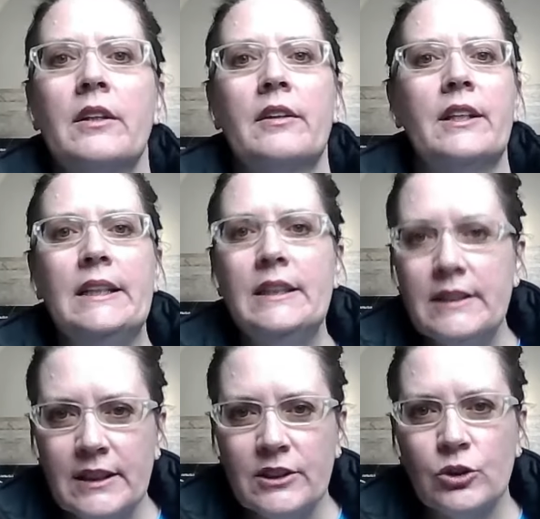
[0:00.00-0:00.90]
The
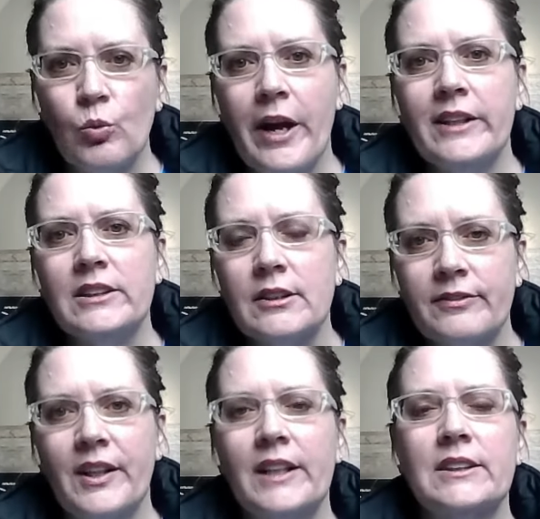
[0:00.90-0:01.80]
easiest way to
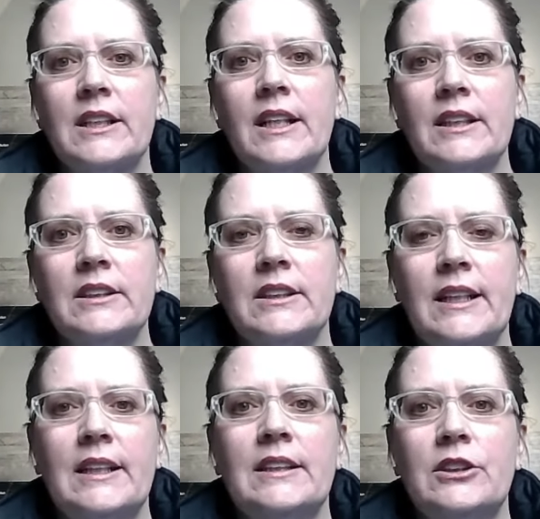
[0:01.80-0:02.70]
fix this
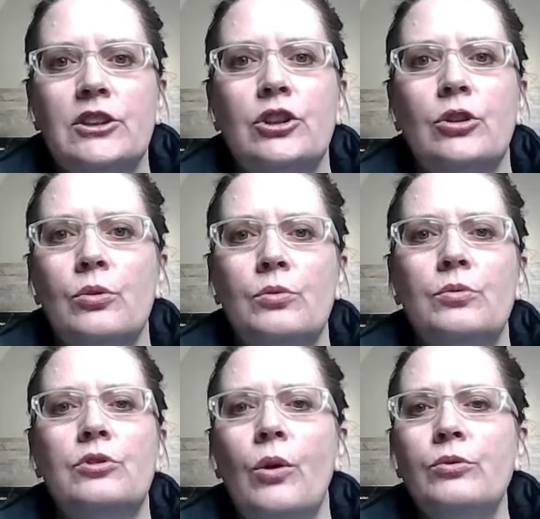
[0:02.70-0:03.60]
is to
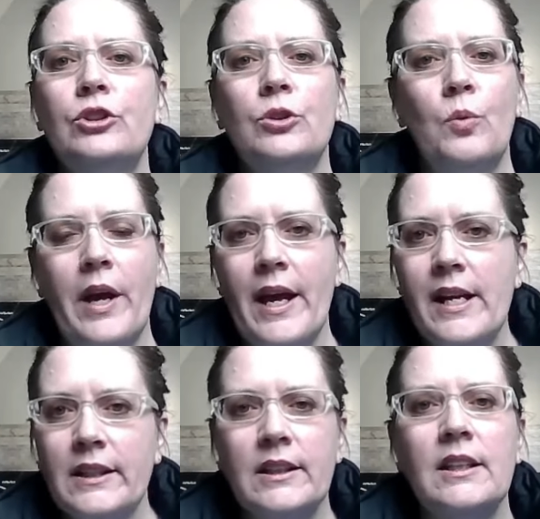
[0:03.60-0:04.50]
don't do
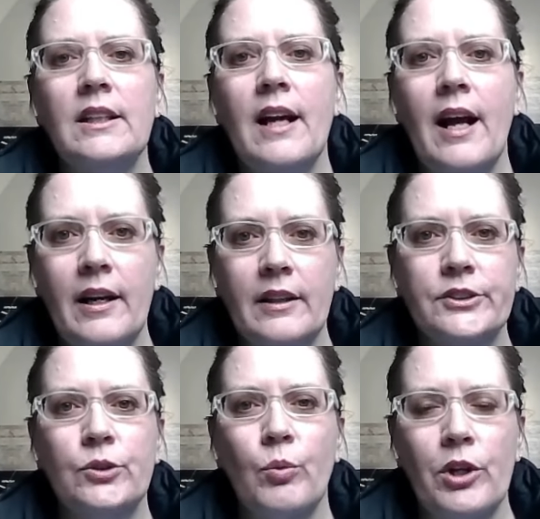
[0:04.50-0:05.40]
anything
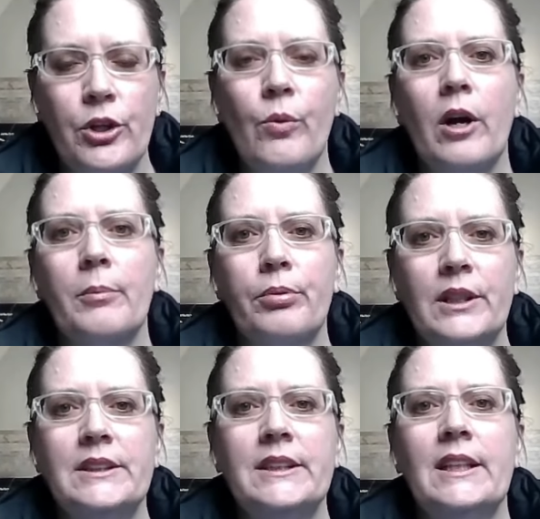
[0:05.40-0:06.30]
else when you are
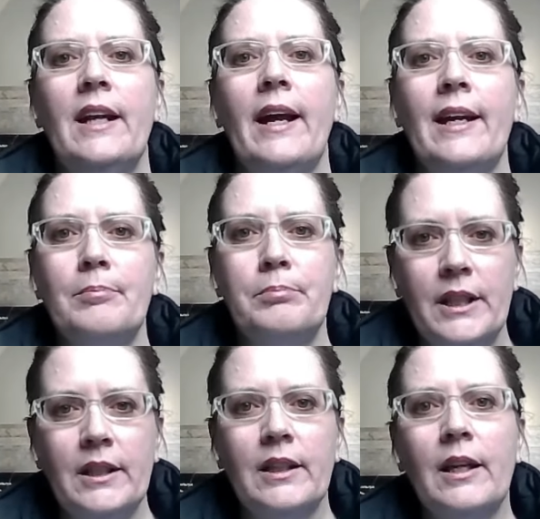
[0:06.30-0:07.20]
printing a
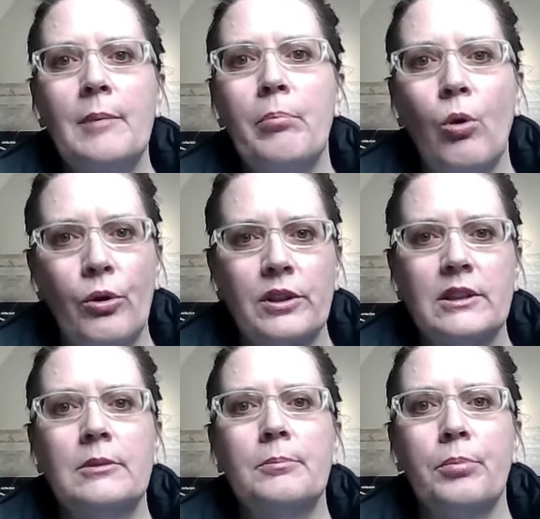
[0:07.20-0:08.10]
big,
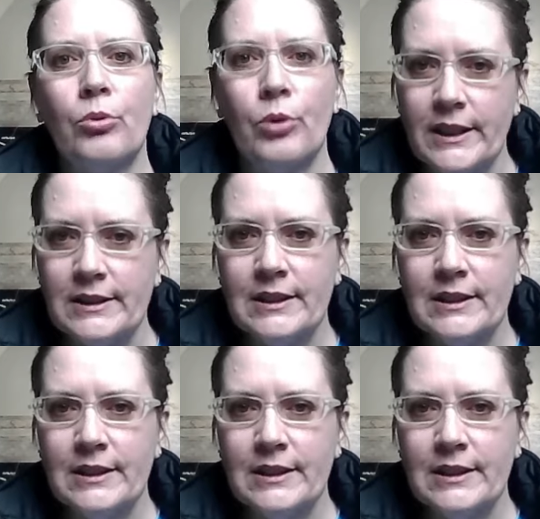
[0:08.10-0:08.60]
important print.